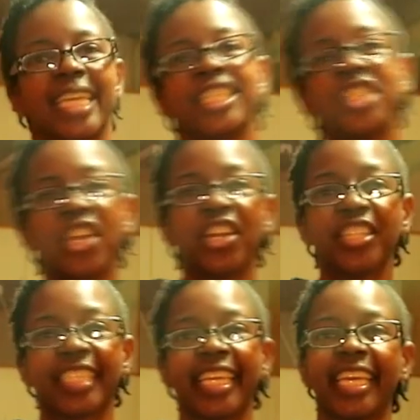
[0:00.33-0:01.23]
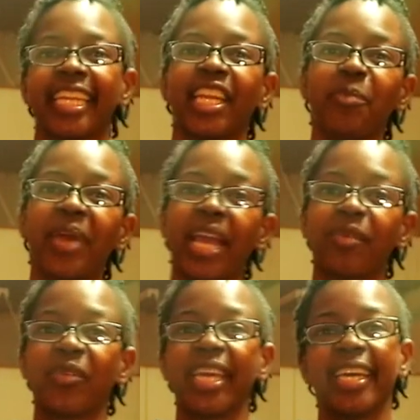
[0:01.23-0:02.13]
It's your girl Sin, and I'm
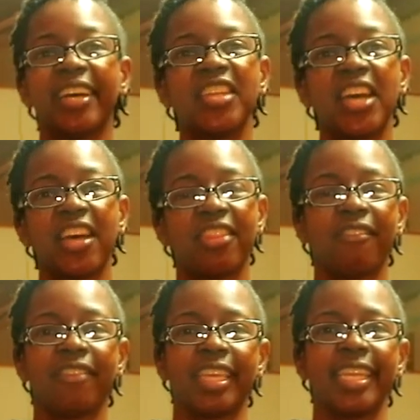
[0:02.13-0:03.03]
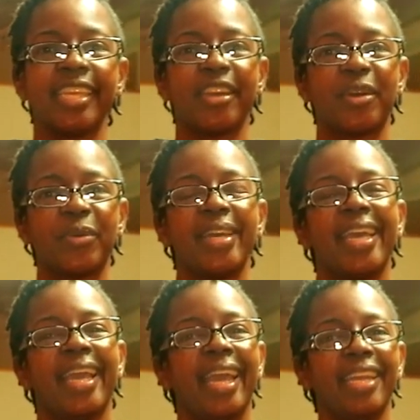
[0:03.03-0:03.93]
back with another video.
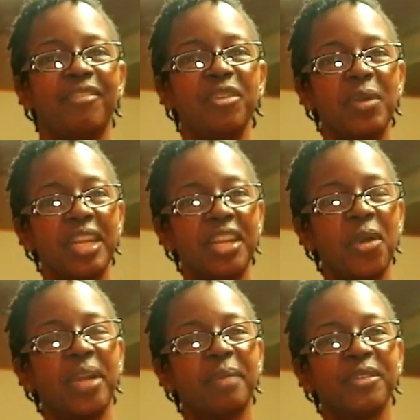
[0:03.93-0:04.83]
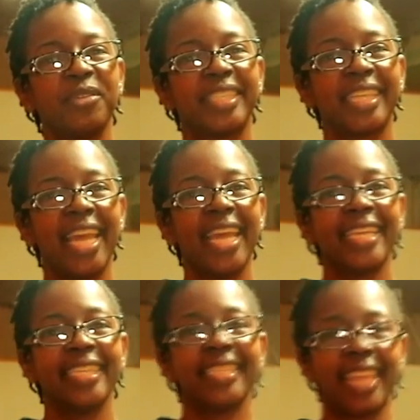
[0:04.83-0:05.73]
And if you want to know what I'm doing
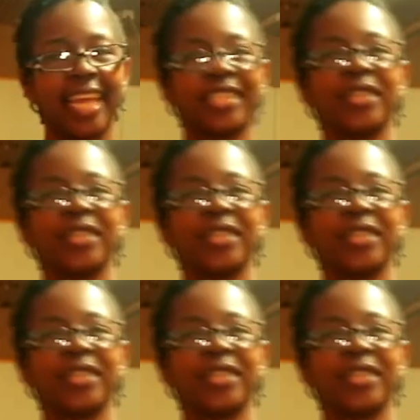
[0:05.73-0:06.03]
today, stay